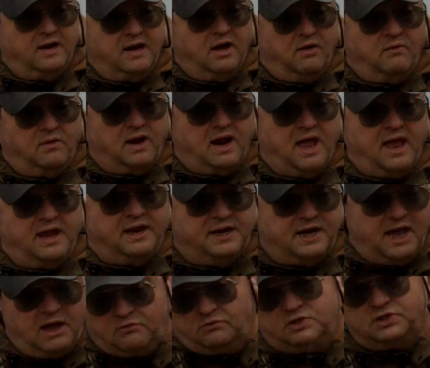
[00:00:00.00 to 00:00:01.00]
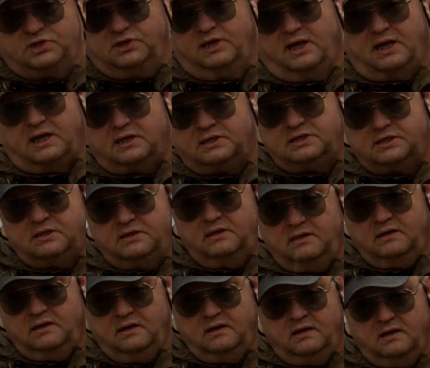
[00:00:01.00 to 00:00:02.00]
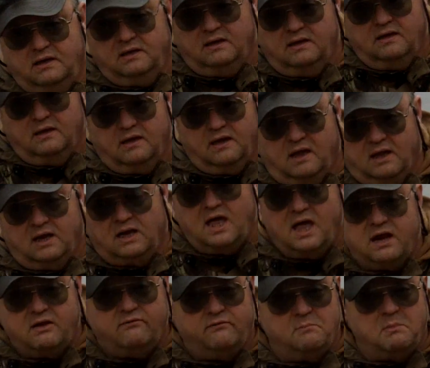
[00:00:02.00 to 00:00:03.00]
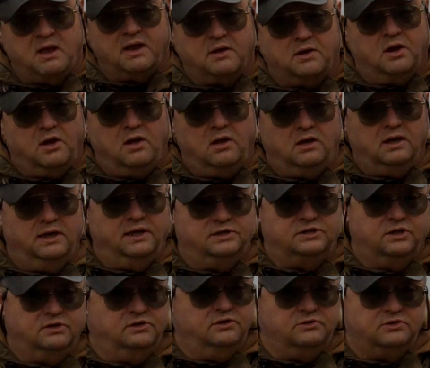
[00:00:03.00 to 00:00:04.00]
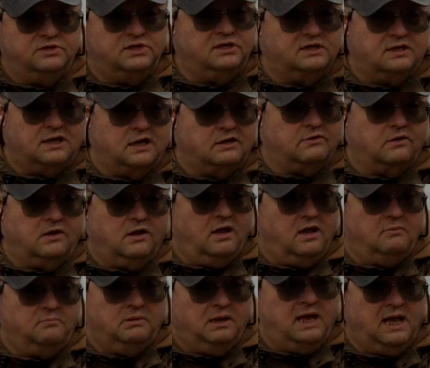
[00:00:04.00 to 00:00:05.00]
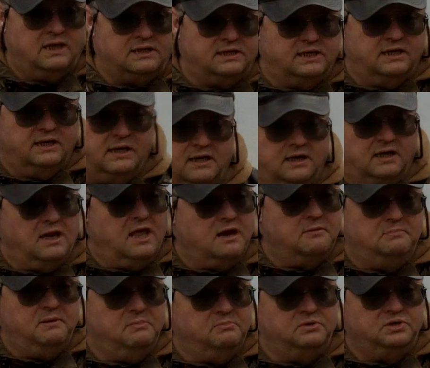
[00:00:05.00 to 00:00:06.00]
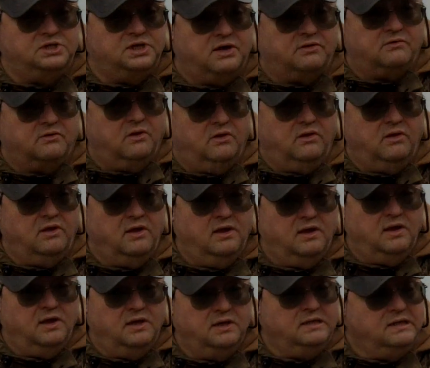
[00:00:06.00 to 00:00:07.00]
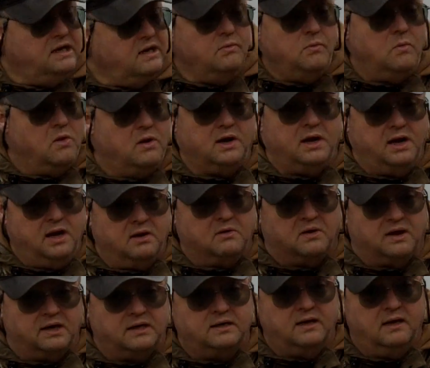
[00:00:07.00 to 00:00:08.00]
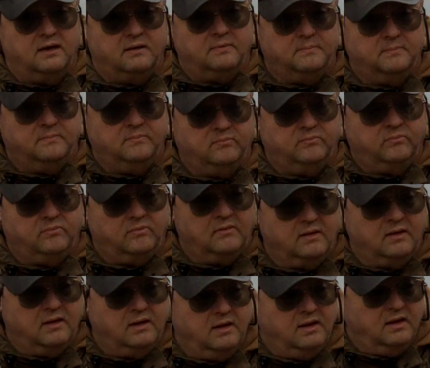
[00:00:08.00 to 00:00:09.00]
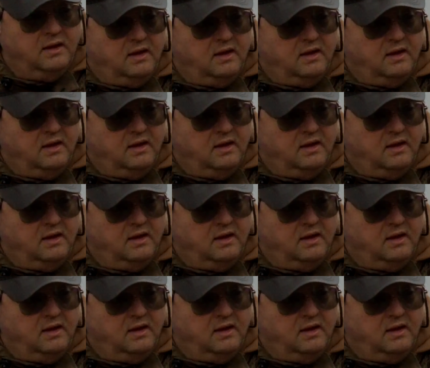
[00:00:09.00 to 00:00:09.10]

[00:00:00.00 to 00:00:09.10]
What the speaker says: Now, when I announced this, a lot of my colleagues who use these sounds for cloud blasting, and a lot of people in general, didn't want to hear it.